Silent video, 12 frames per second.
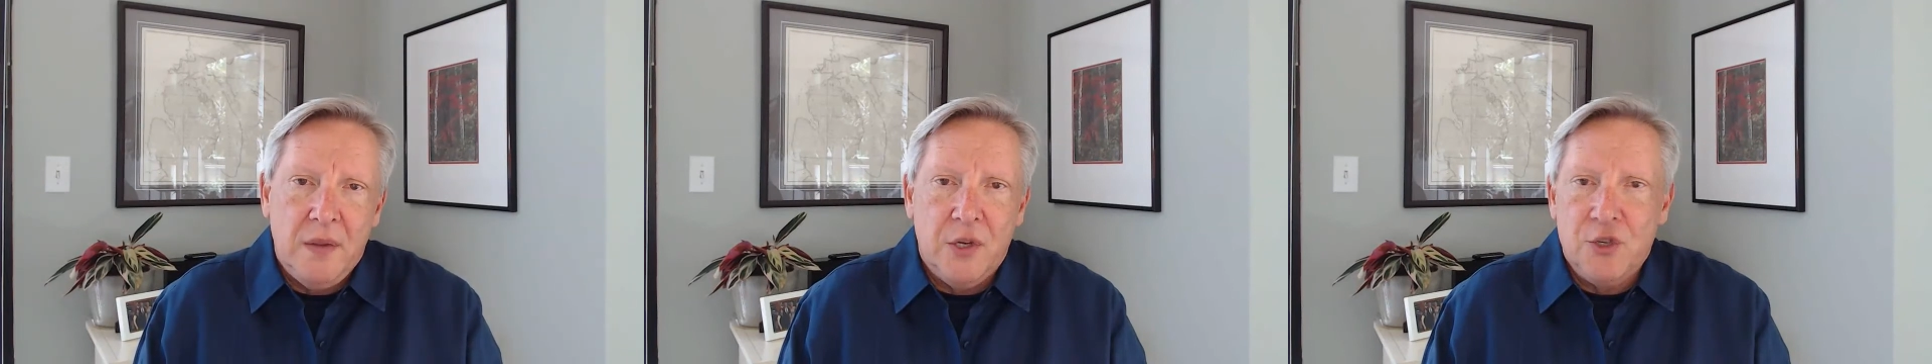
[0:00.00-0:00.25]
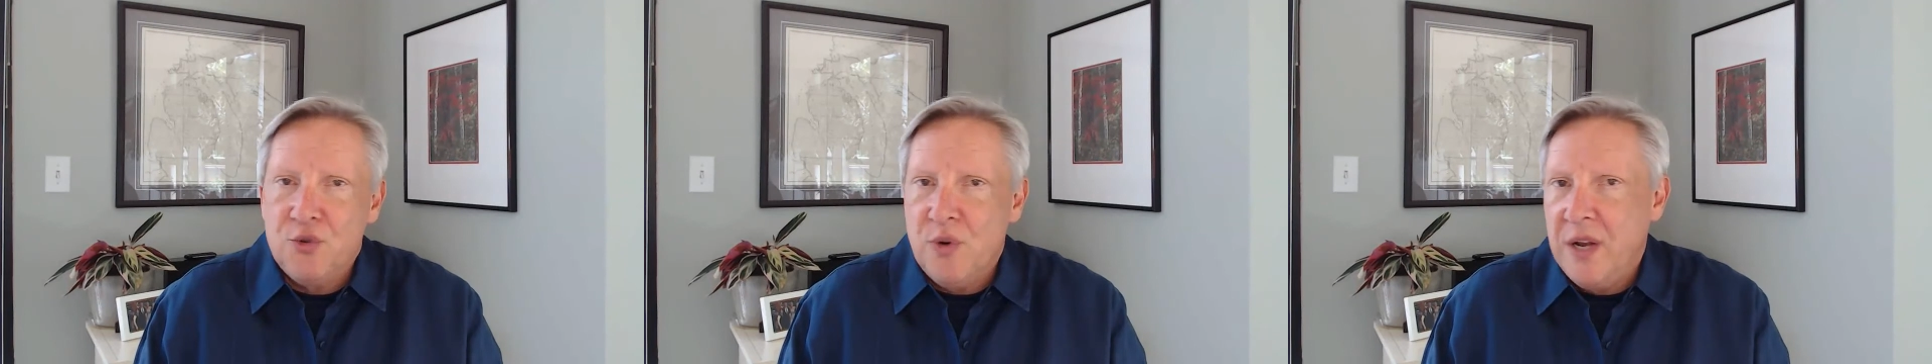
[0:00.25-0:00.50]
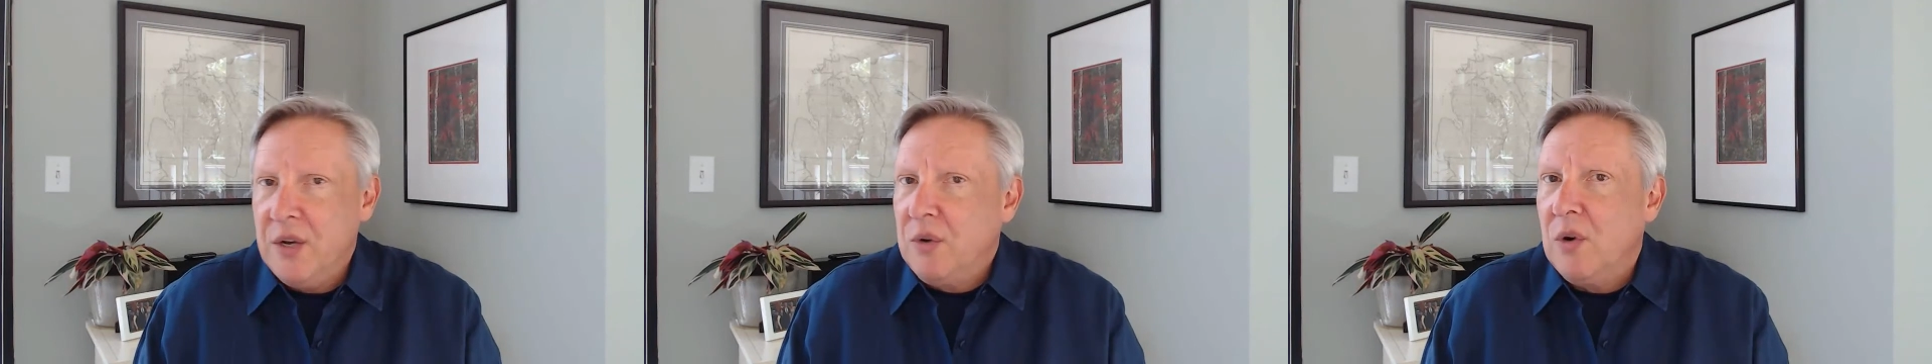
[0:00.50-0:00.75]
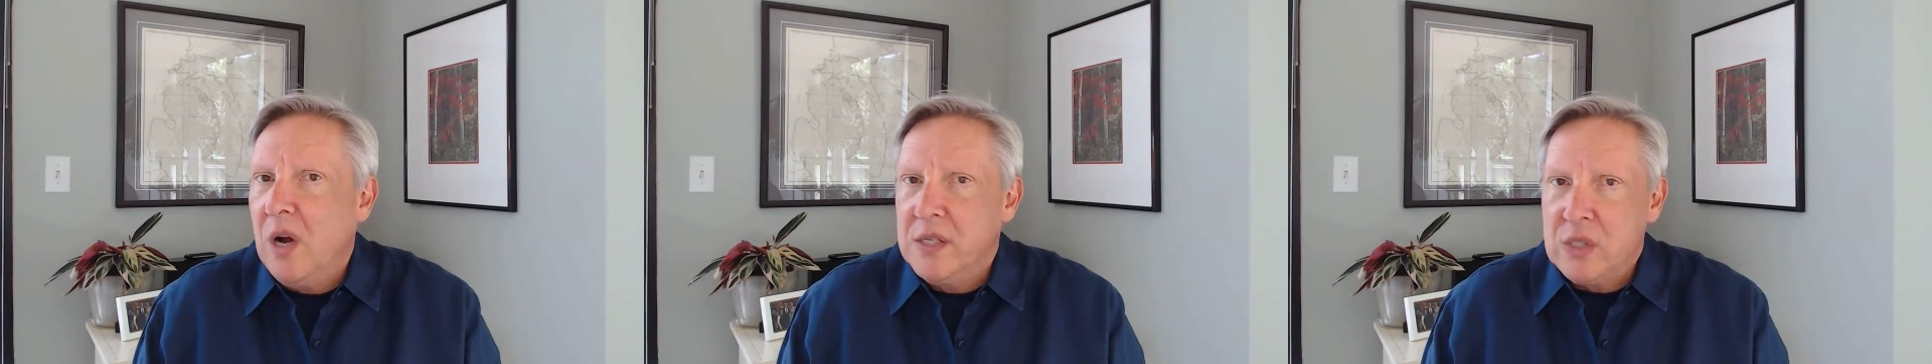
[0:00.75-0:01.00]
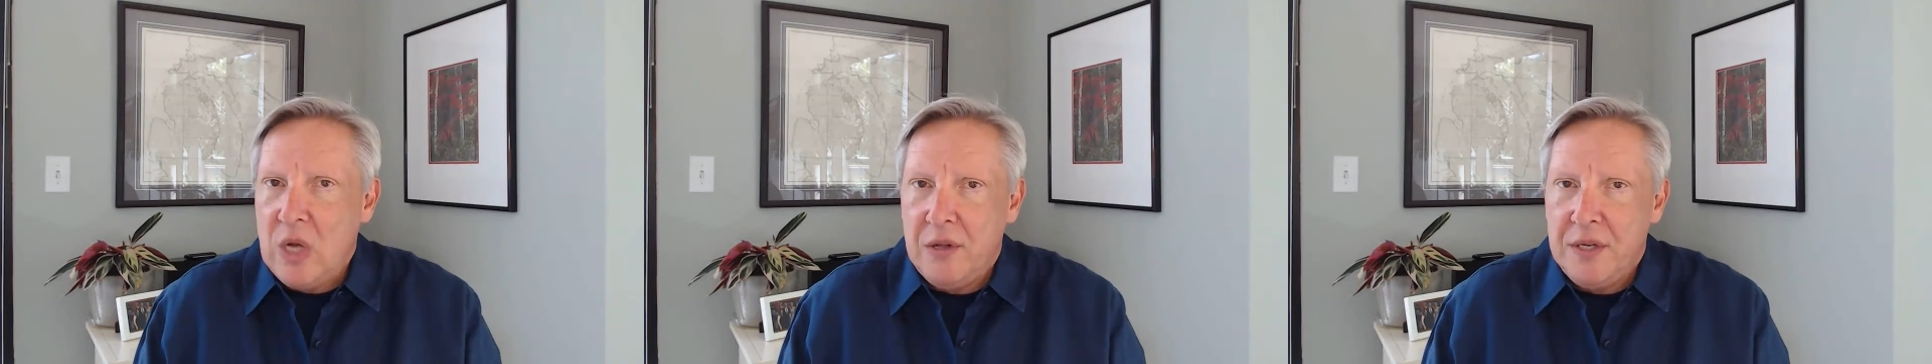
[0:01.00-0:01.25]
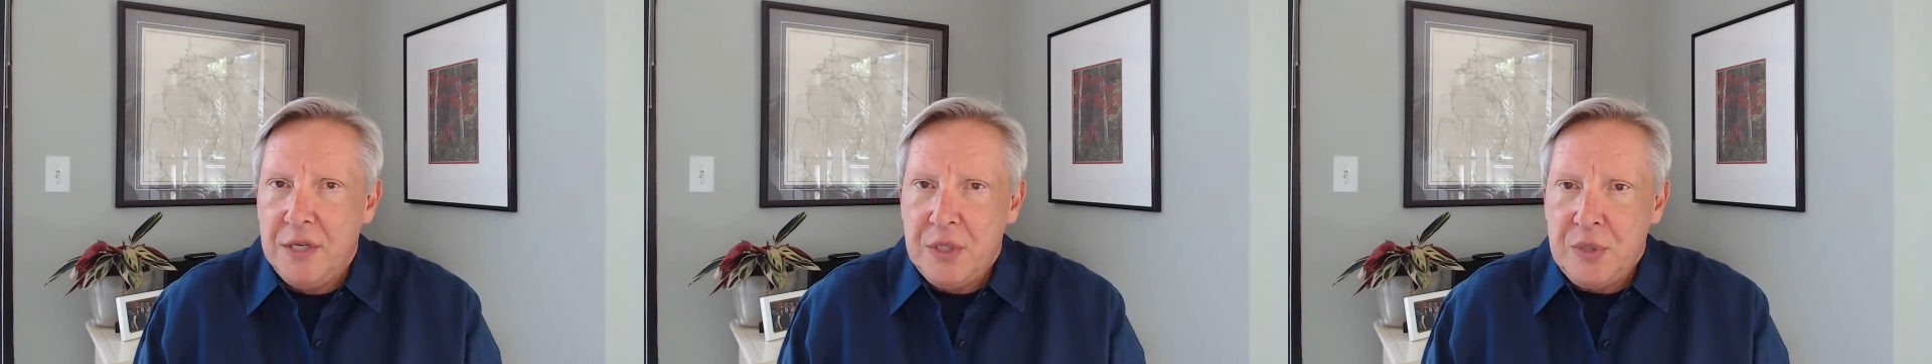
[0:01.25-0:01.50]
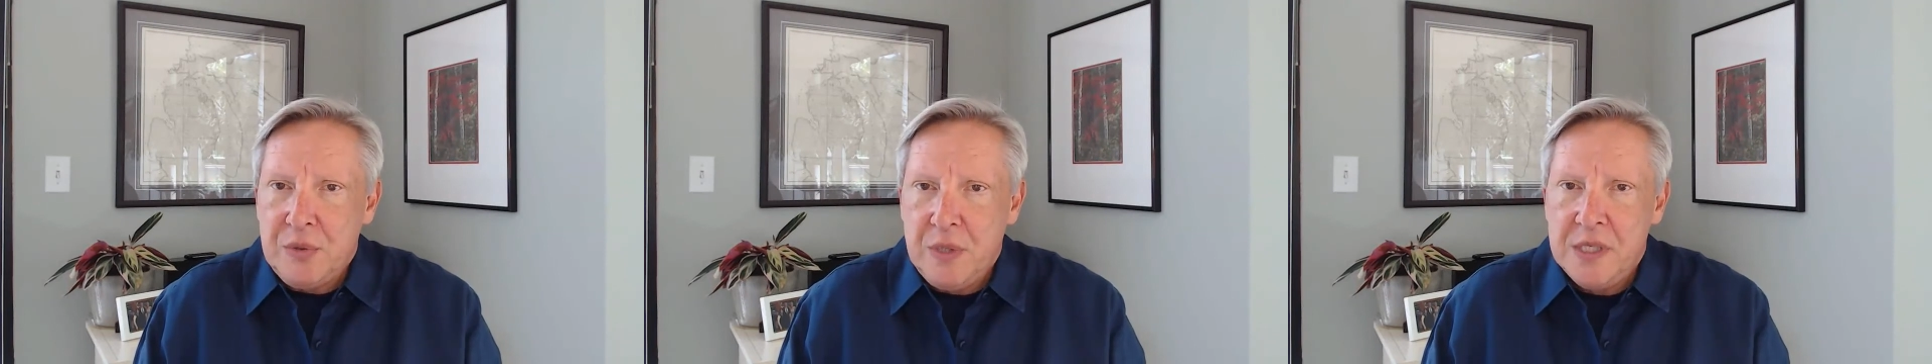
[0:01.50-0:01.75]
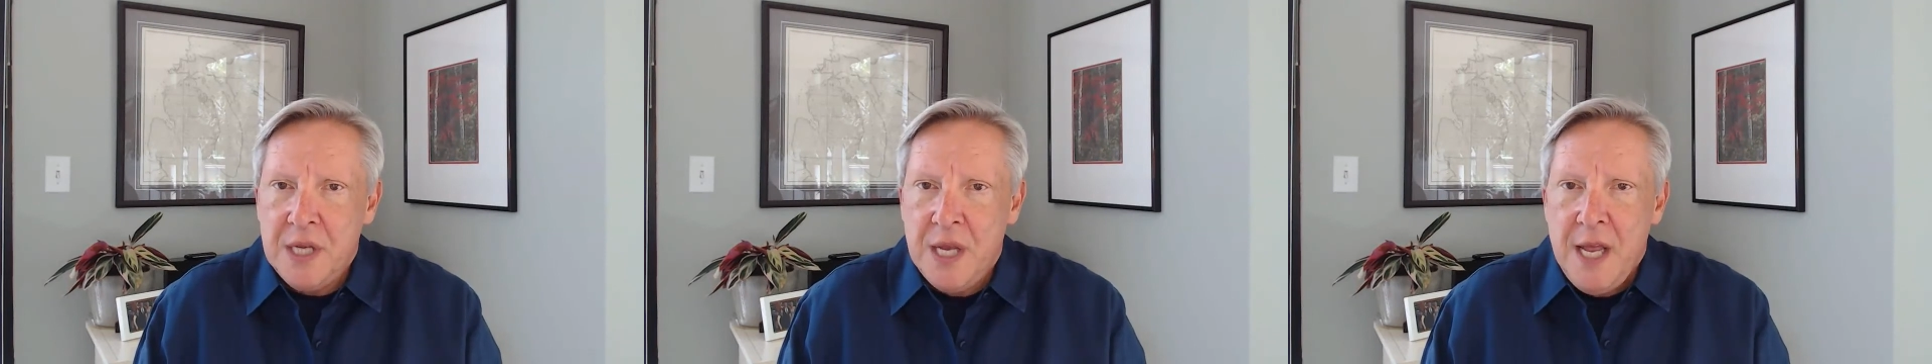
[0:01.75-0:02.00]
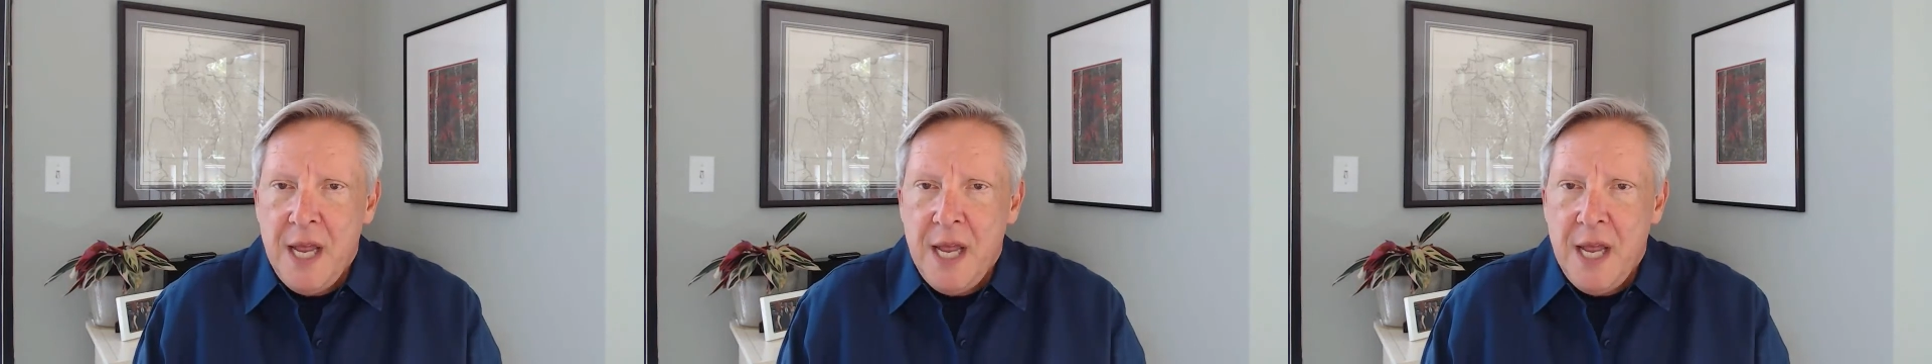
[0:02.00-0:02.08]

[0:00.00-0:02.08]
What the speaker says: the trend across all industries,